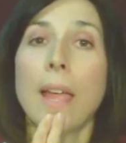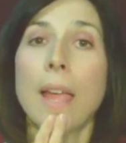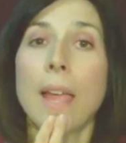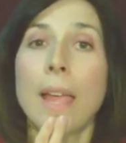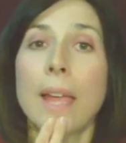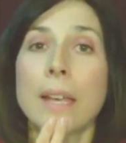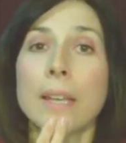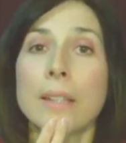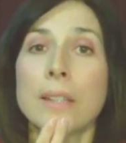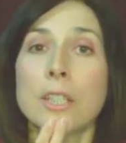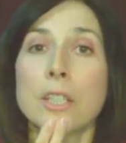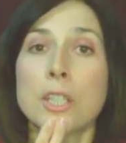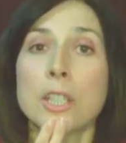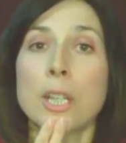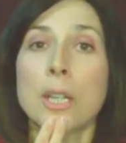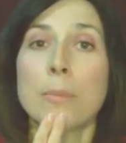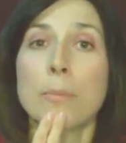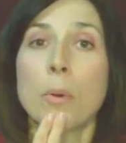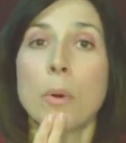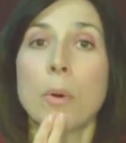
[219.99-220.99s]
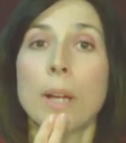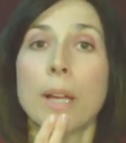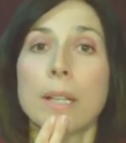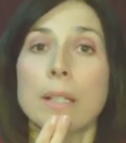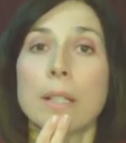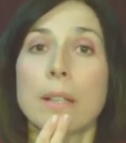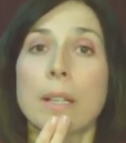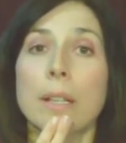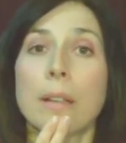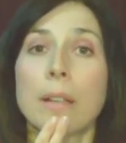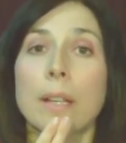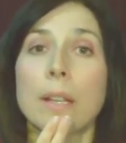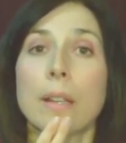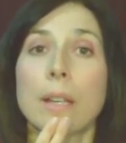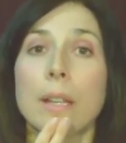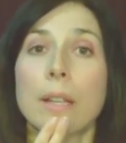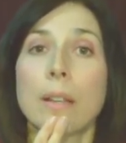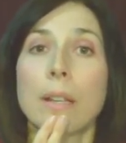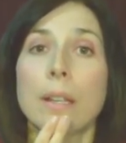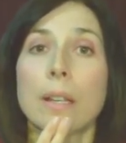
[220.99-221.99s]
And the chin point.
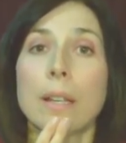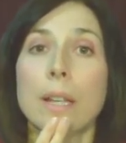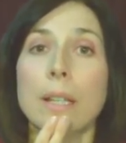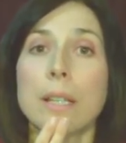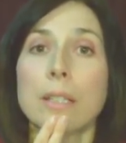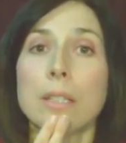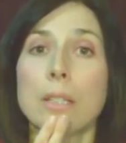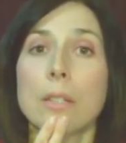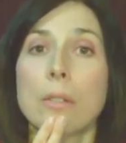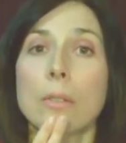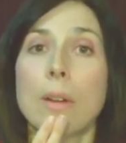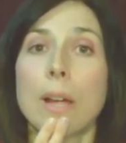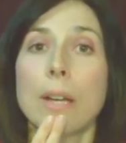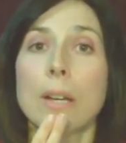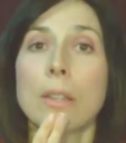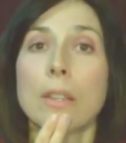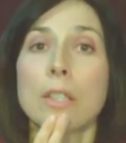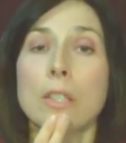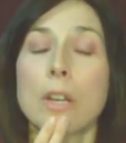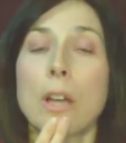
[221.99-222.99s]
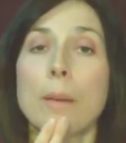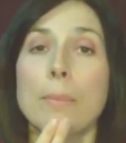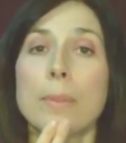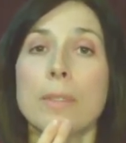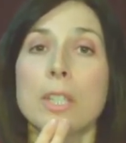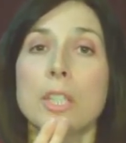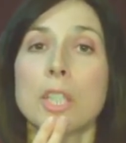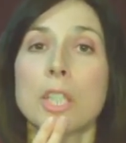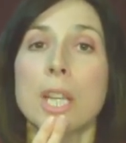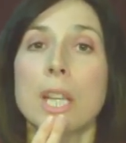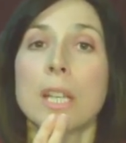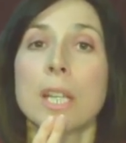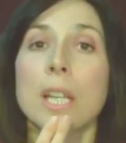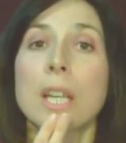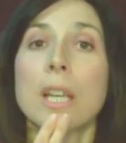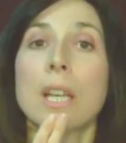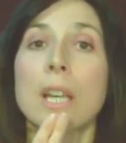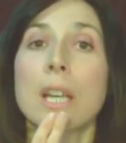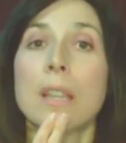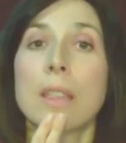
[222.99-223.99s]
Okay, so right on the top of the chin,
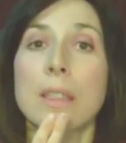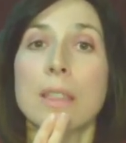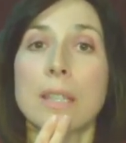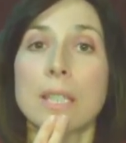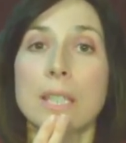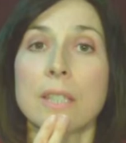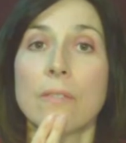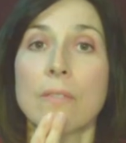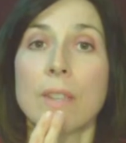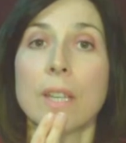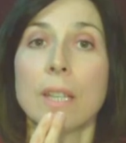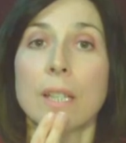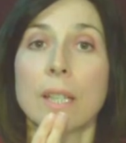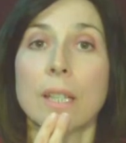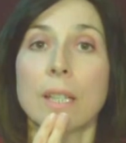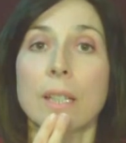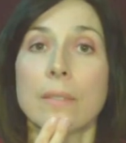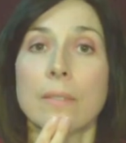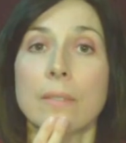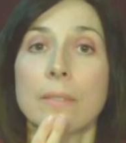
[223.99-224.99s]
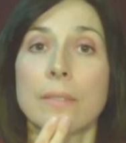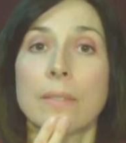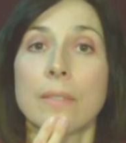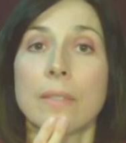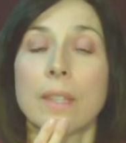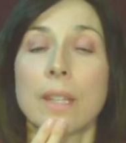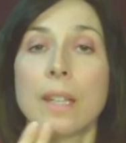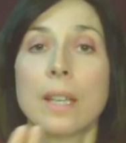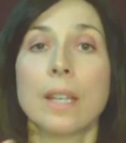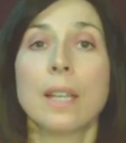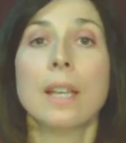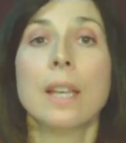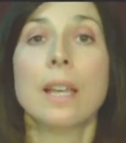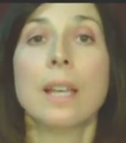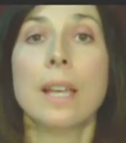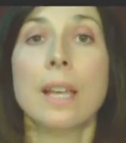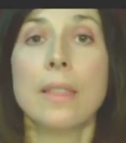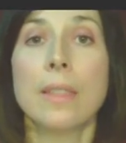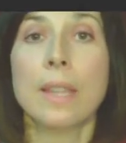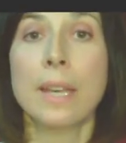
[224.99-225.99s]
this feeling.
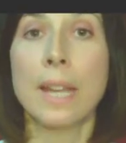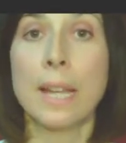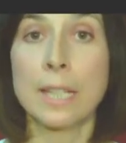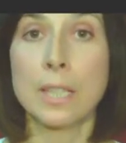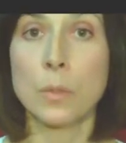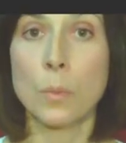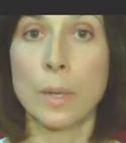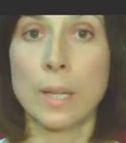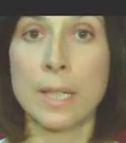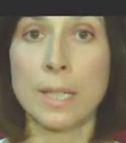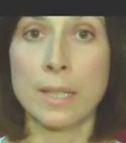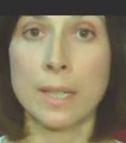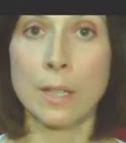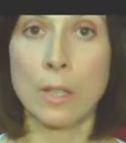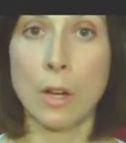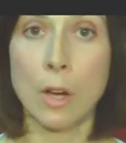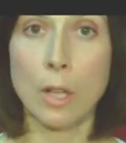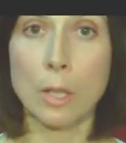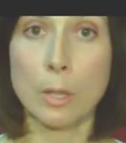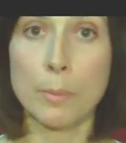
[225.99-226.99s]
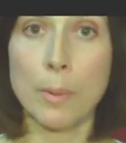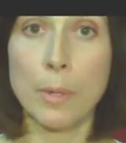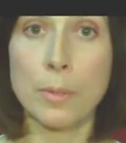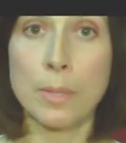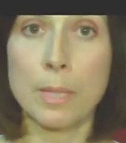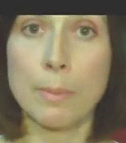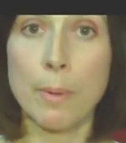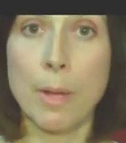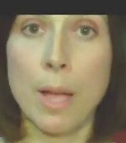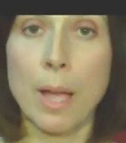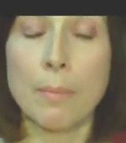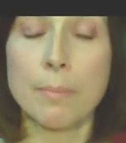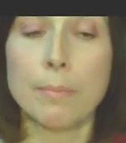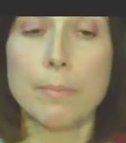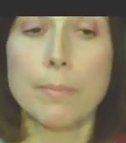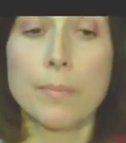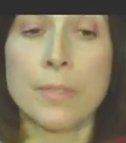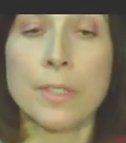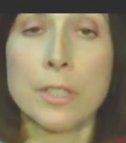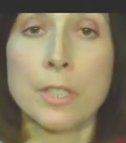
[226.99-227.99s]
The next one is the collarbone spot.
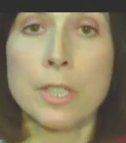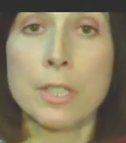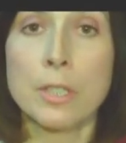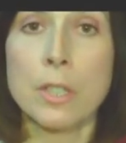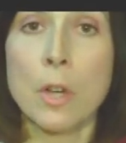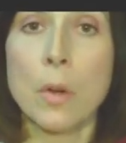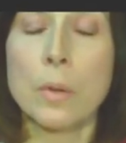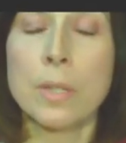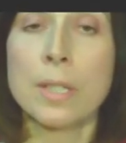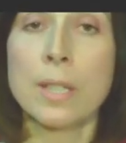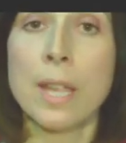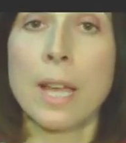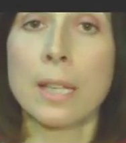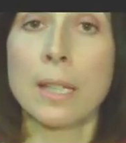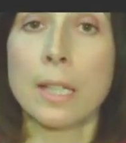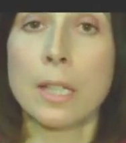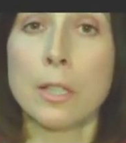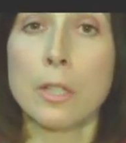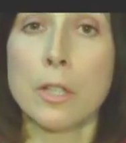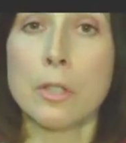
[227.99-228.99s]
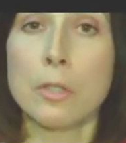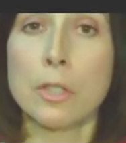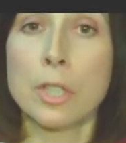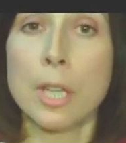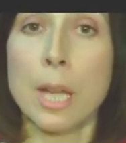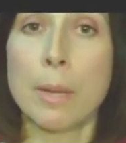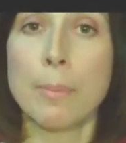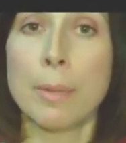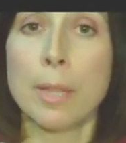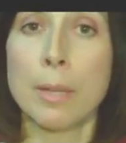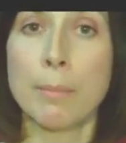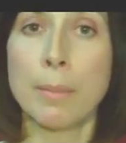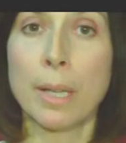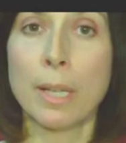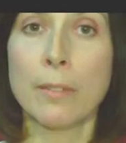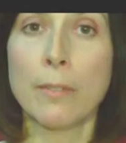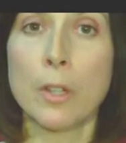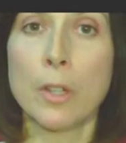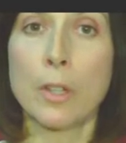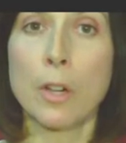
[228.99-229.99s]
Just go into that little U shape in the
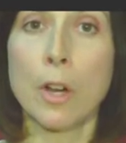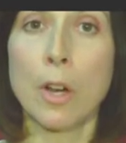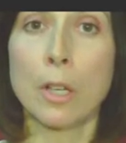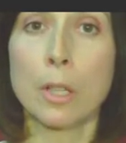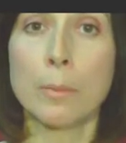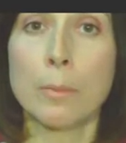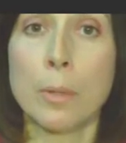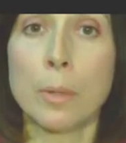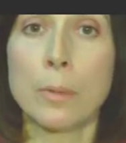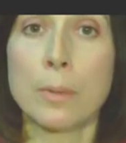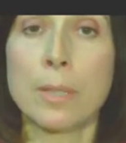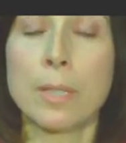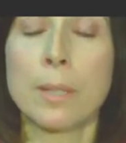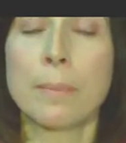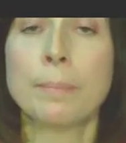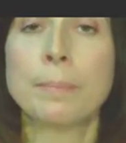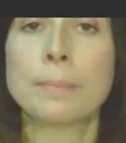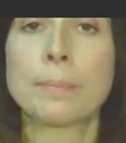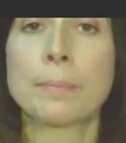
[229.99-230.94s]
middle of your collarbones,